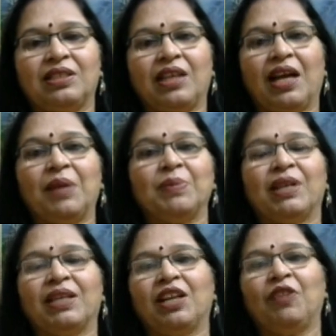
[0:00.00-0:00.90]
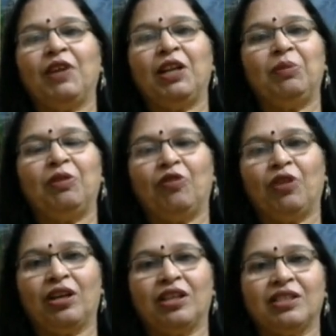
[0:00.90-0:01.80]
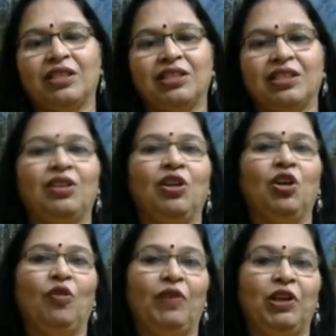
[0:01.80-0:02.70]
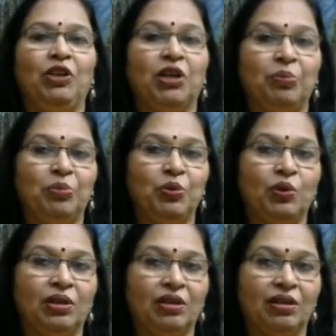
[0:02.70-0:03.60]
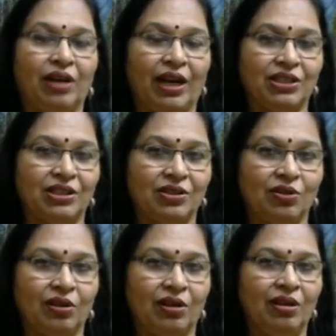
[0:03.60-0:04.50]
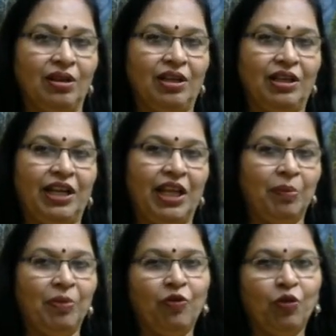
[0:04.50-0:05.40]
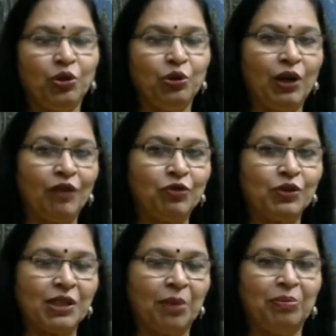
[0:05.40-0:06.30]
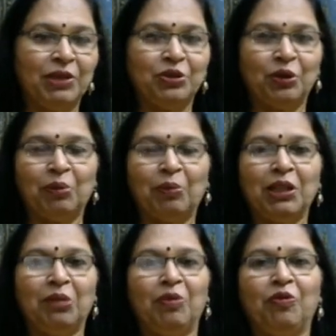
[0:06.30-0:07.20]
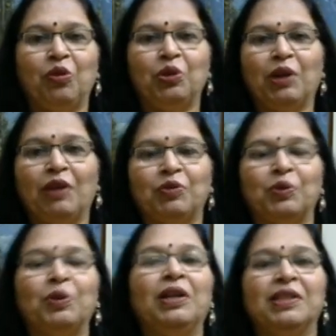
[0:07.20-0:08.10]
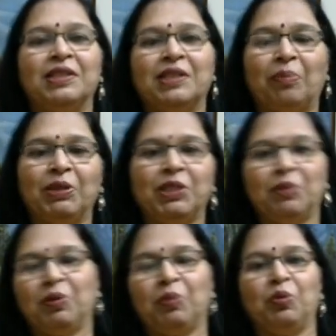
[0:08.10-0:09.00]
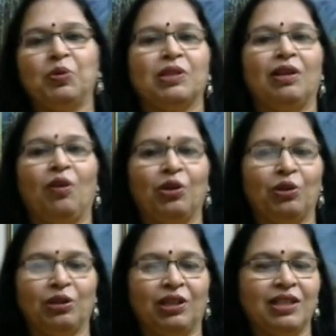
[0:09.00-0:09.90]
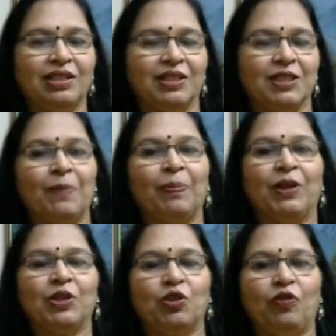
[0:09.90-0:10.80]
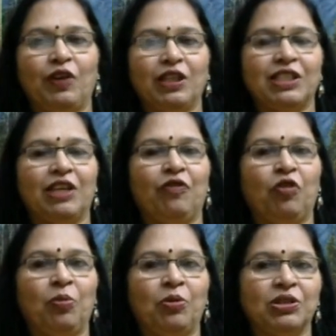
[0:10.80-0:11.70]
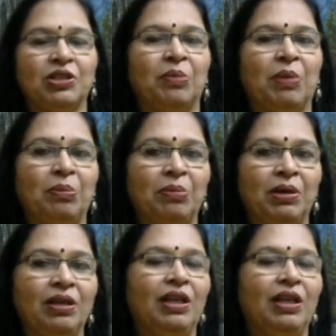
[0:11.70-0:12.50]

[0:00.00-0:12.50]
times that are available for a researcher when your computer crashes on the day before you have to submit, or the month before you have to submit a proposal or your thesis. So first and foremost, remember,